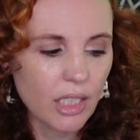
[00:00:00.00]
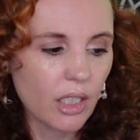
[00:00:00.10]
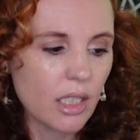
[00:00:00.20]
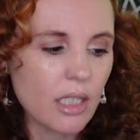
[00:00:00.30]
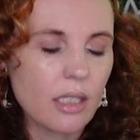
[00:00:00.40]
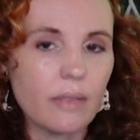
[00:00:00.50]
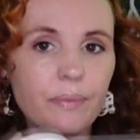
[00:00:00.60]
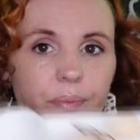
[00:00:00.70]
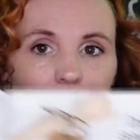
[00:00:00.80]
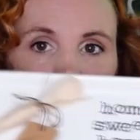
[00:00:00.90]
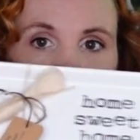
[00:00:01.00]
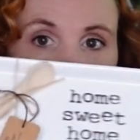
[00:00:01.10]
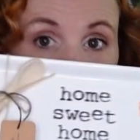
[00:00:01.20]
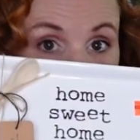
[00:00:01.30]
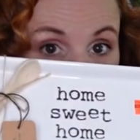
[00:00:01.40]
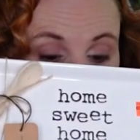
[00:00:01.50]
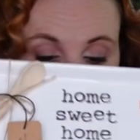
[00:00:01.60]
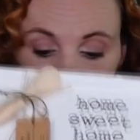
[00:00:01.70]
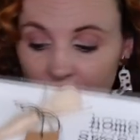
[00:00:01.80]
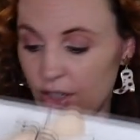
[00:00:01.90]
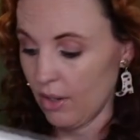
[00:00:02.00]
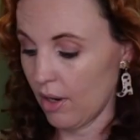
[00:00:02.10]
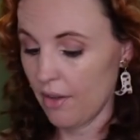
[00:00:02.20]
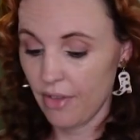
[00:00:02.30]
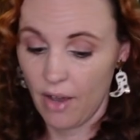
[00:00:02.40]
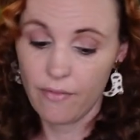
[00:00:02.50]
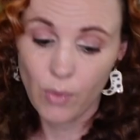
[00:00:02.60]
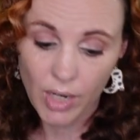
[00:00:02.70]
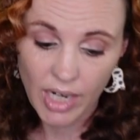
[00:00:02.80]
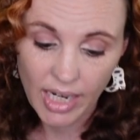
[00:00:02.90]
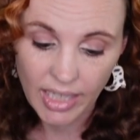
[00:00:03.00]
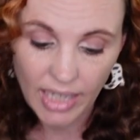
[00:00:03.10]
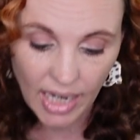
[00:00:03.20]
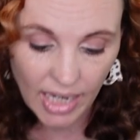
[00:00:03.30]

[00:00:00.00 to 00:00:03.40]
stickers. So I thought $4.99,